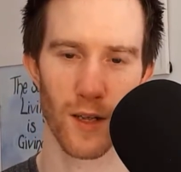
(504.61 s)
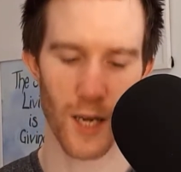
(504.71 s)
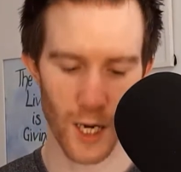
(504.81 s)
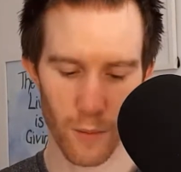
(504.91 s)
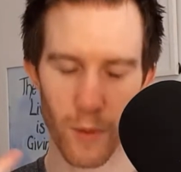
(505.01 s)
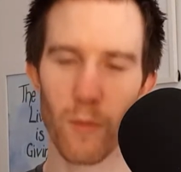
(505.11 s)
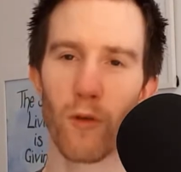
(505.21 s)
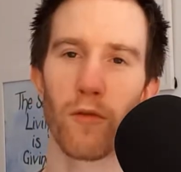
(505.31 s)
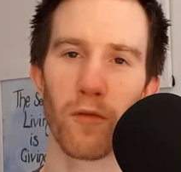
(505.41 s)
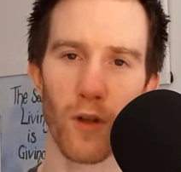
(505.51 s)
How do I bring more
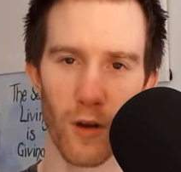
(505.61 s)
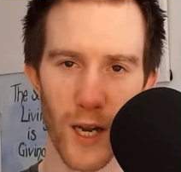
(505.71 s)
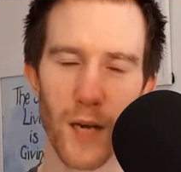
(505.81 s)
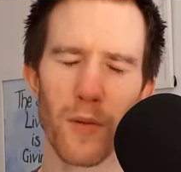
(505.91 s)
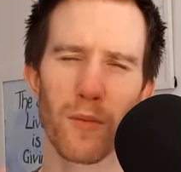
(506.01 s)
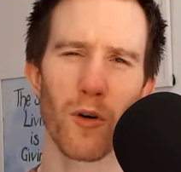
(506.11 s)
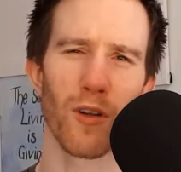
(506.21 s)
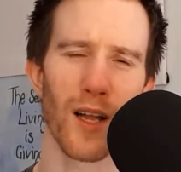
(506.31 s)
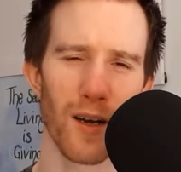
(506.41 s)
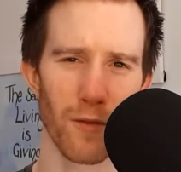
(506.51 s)
flow? How do I bring more
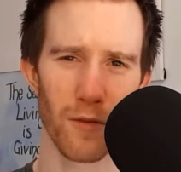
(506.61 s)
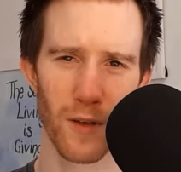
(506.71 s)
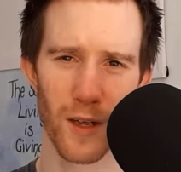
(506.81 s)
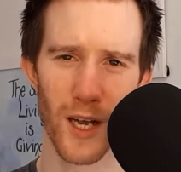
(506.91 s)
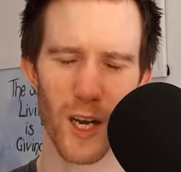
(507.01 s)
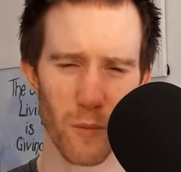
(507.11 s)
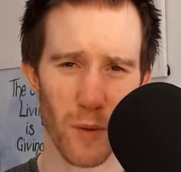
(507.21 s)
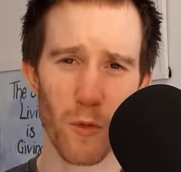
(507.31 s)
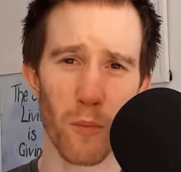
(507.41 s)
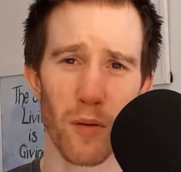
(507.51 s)
love? How do I
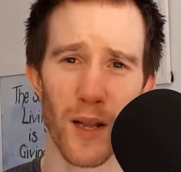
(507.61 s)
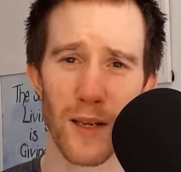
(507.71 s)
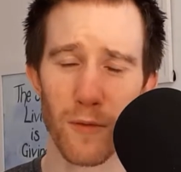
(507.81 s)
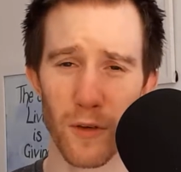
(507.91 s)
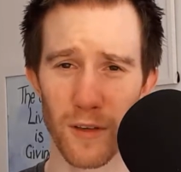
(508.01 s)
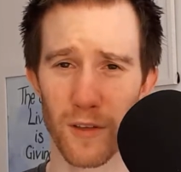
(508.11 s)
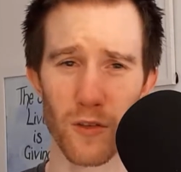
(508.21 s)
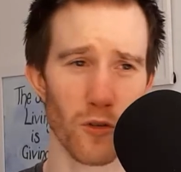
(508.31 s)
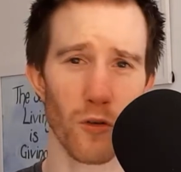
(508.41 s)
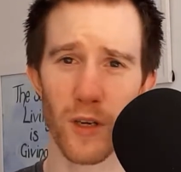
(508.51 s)
bring more playfulness and
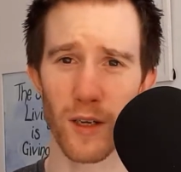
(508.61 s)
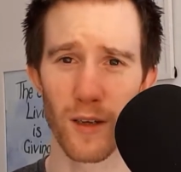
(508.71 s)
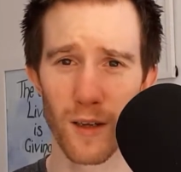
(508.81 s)
joy?